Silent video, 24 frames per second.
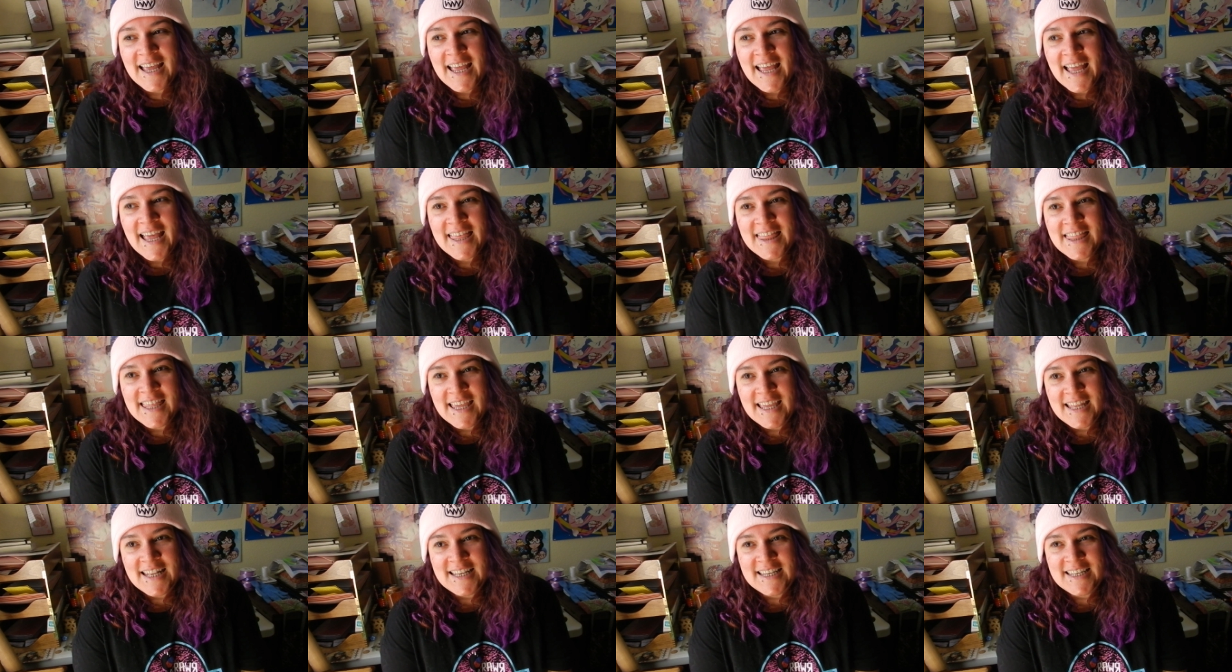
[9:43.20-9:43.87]
And
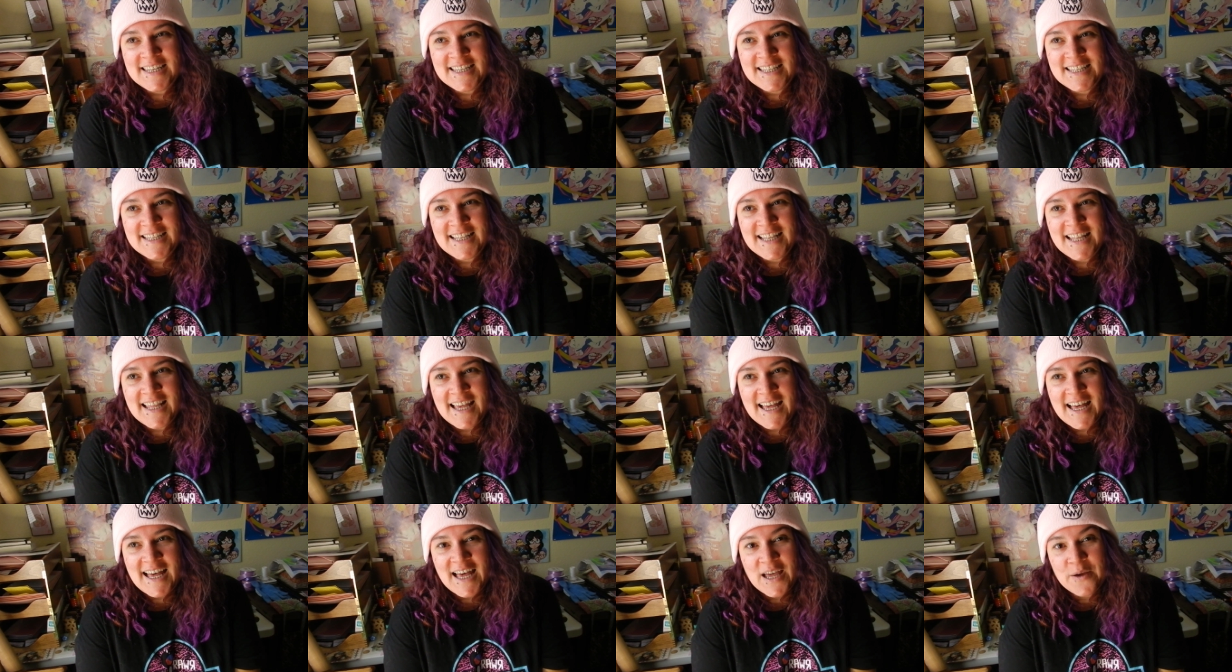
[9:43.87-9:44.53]
then
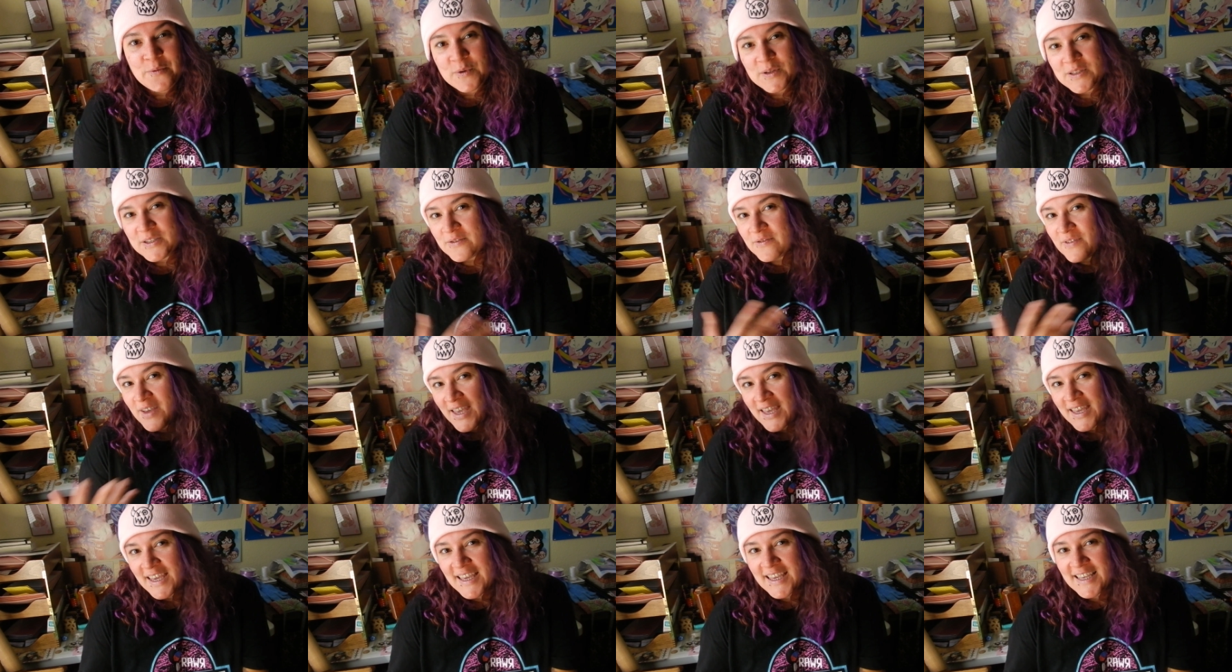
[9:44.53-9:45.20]
I went to
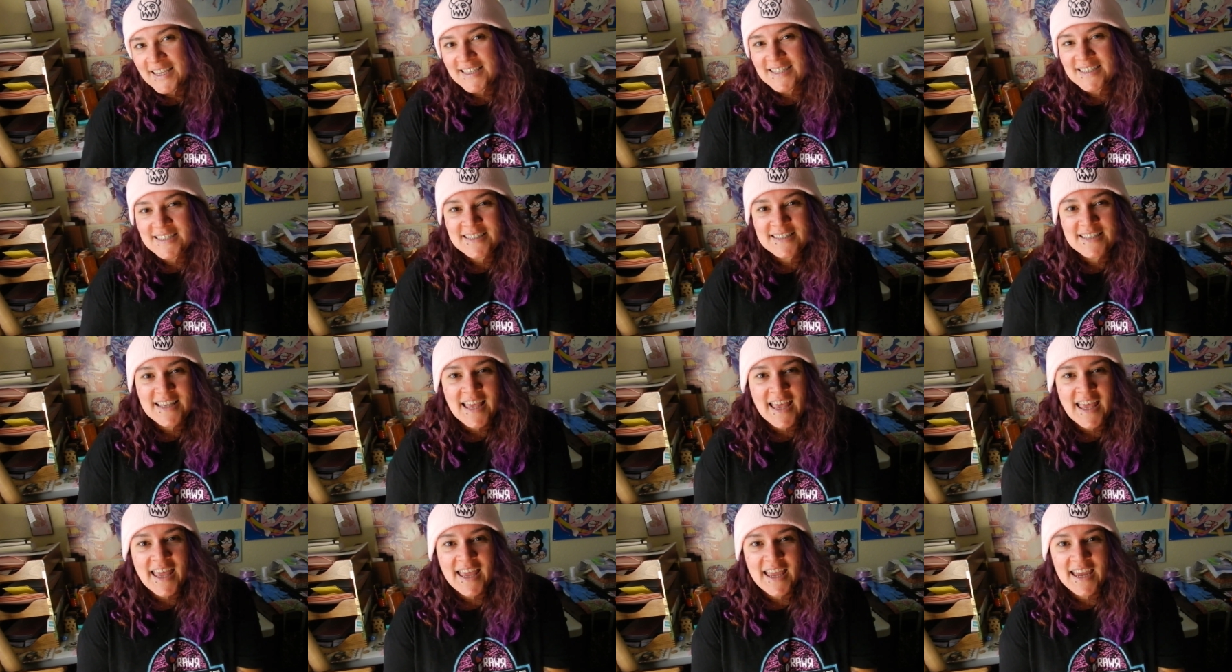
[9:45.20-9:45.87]
Vegas
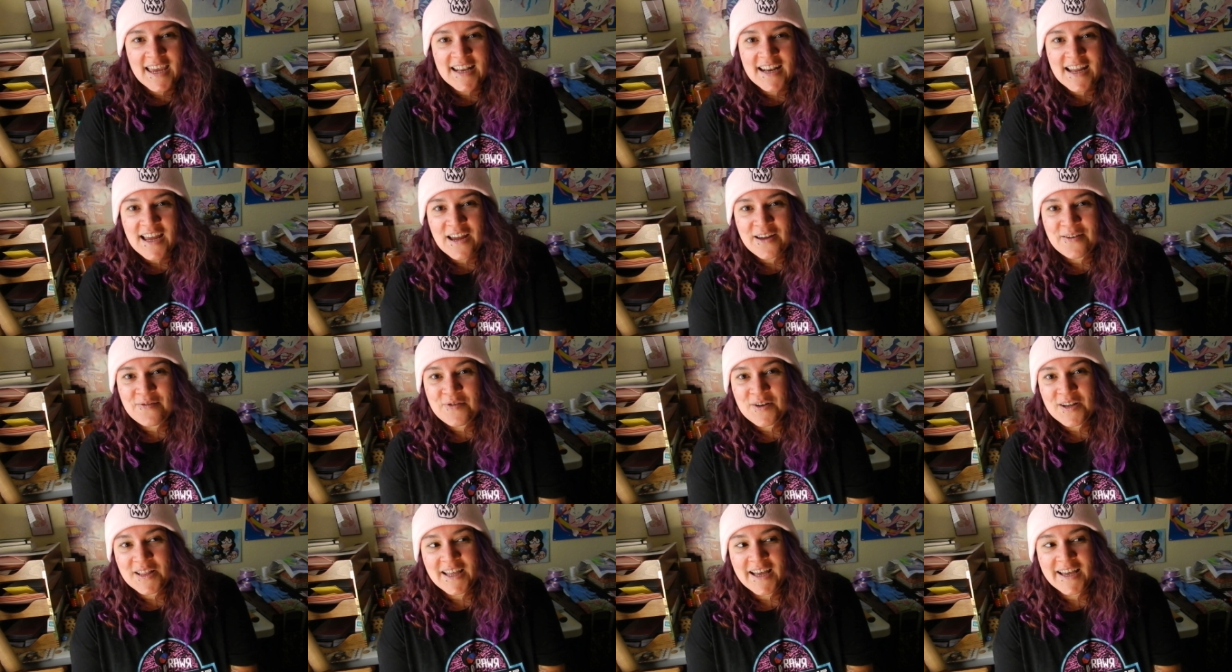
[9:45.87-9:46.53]
and I
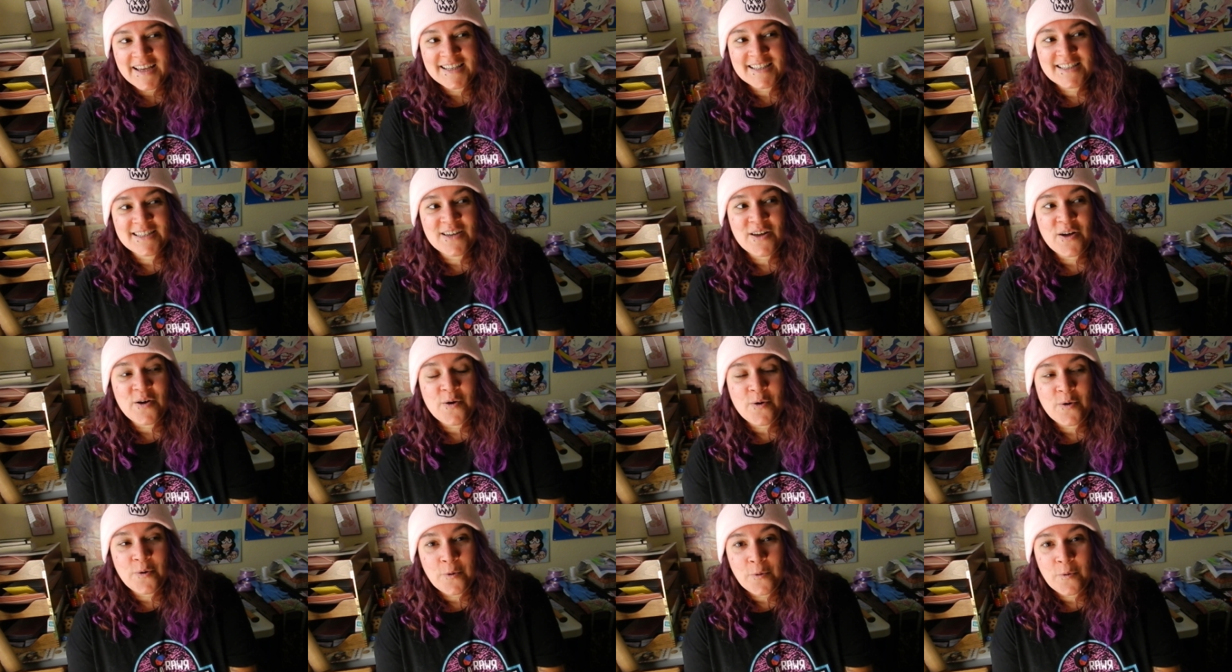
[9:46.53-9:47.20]
realized,
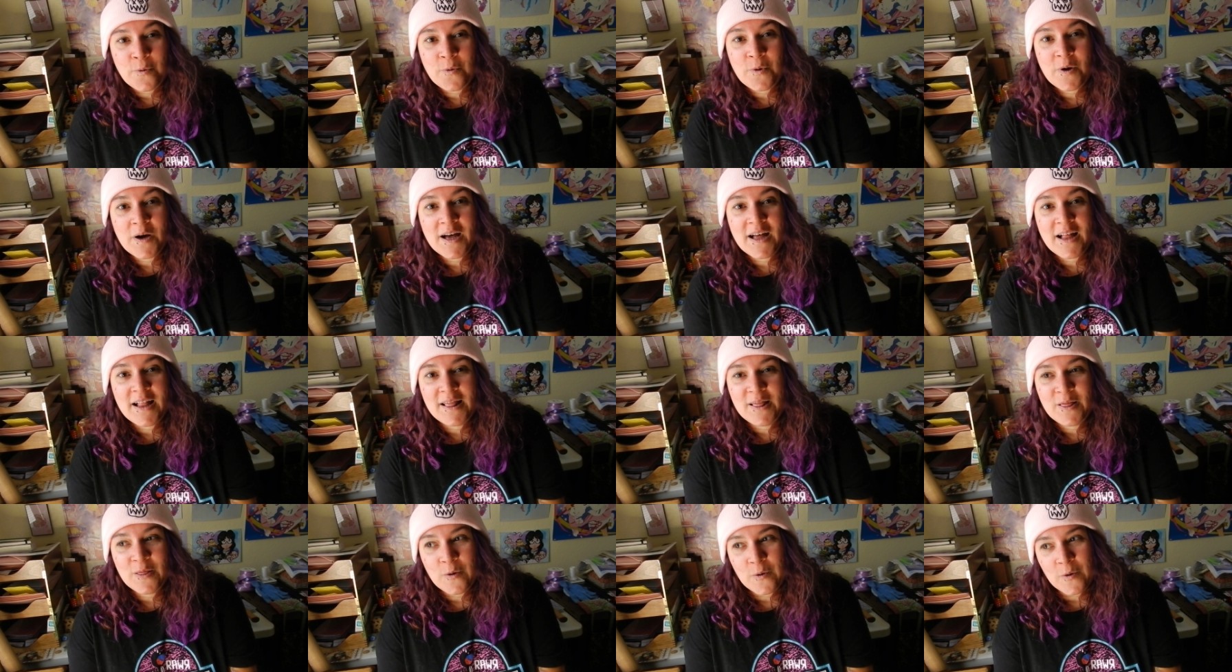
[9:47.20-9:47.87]
oh
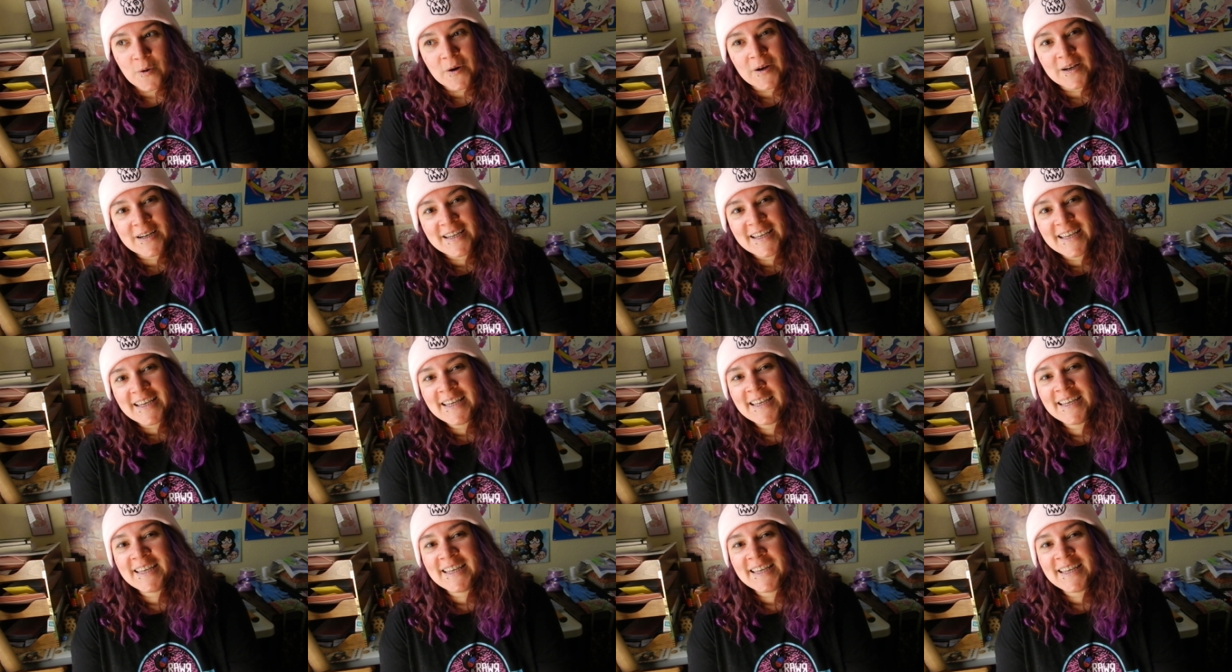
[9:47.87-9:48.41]
Lord,